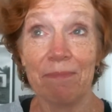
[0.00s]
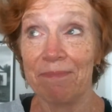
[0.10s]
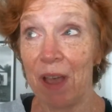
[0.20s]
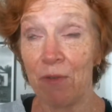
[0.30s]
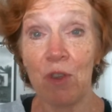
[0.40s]

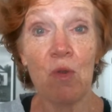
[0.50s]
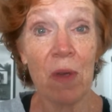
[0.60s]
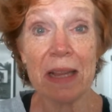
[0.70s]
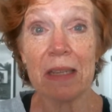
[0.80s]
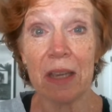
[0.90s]
A few
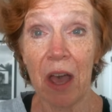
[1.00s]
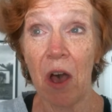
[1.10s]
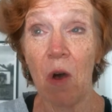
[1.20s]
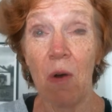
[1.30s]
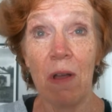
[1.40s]
weeks
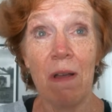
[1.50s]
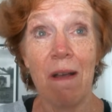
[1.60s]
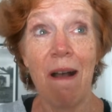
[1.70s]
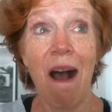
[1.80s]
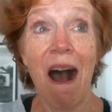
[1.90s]
ago,
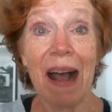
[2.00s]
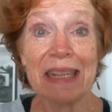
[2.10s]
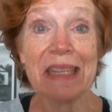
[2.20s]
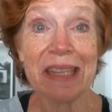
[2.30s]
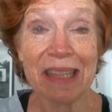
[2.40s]
I
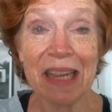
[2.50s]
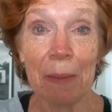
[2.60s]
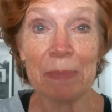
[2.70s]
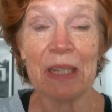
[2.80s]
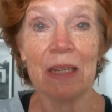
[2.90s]

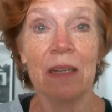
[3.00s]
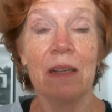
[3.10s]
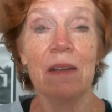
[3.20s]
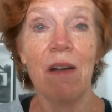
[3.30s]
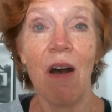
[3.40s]
slipped
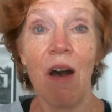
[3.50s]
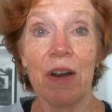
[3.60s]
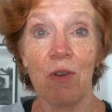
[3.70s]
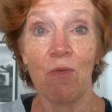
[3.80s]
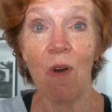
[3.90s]
on
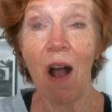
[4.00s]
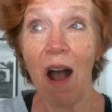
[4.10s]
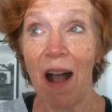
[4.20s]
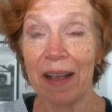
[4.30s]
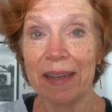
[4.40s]
a
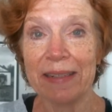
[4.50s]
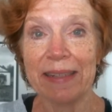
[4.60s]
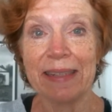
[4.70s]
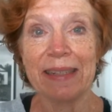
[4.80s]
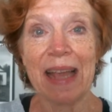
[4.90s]
rock
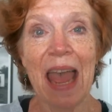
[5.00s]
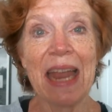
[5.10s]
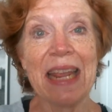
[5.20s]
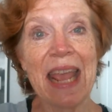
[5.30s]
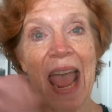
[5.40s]

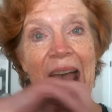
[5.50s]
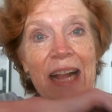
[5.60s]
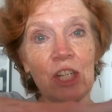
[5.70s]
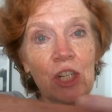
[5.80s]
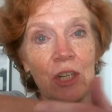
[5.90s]
and
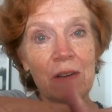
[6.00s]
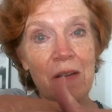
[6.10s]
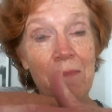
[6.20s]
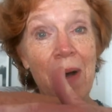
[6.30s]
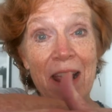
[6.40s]
gashed
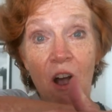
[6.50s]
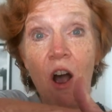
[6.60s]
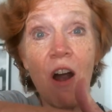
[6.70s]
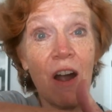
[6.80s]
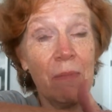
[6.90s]
my
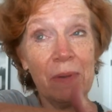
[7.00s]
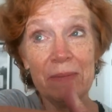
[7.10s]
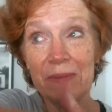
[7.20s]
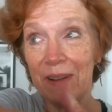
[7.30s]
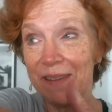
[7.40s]
arm,
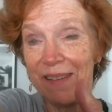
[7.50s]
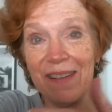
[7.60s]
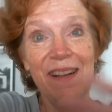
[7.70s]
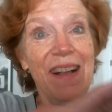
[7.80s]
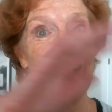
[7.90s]

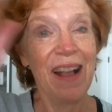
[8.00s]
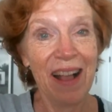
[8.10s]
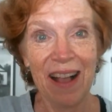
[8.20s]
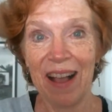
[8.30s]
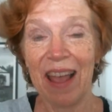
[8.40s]

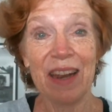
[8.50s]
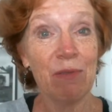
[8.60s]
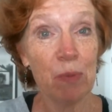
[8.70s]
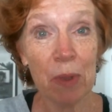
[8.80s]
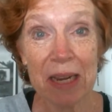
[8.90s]
and it
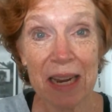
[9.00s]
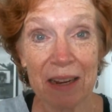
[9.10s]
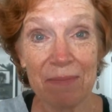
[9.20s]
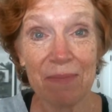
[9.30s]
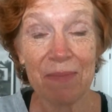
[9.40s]
was
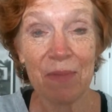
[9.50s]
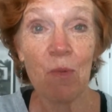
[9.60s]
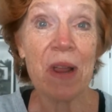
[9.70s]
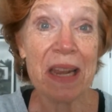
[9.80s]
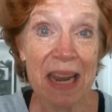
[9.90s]
bleeding.
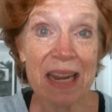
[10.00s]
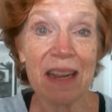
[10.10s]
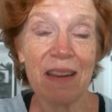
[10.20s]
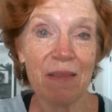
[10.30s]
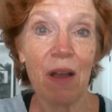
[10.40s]
We
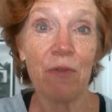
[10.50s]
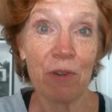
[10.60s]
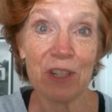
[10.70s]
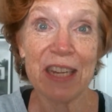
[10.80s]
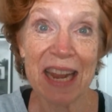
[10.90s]
needed a
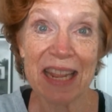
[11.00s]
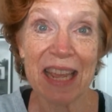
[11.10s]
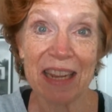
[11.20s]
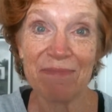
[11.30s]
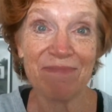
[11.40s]
first aid
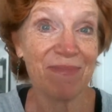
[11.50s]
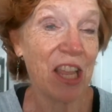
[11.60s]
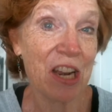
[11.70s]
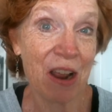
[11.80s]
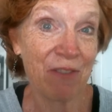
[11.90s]
kit.
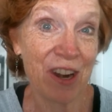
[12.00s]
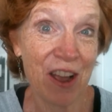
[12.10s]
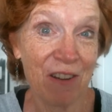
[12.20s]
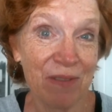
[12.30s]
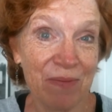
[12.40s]
You never know.